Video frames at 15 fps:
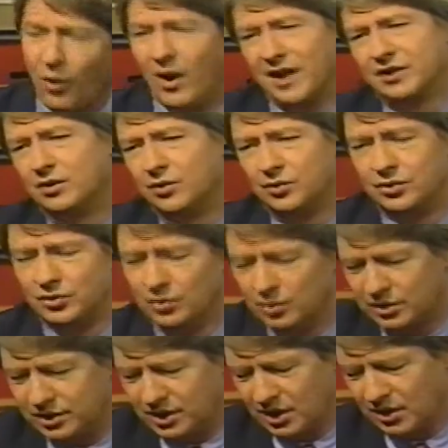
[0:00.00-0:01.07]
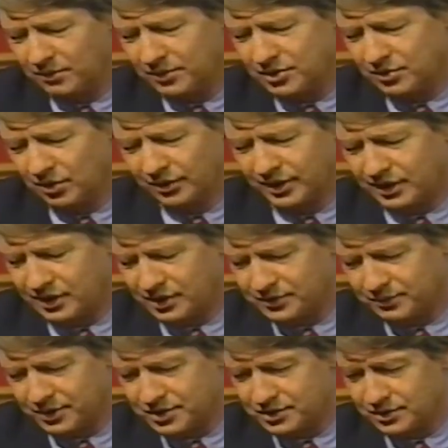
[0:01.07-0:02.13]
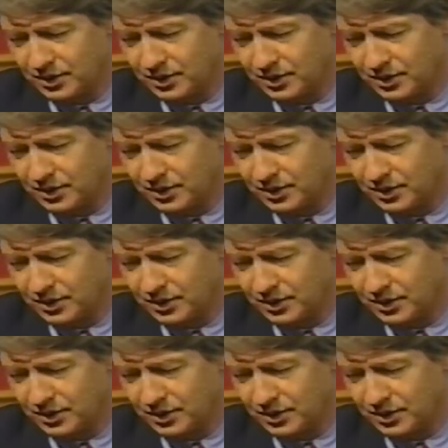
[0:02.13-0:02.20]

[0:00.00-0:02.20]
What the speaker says: I know you care, but you only care as much as you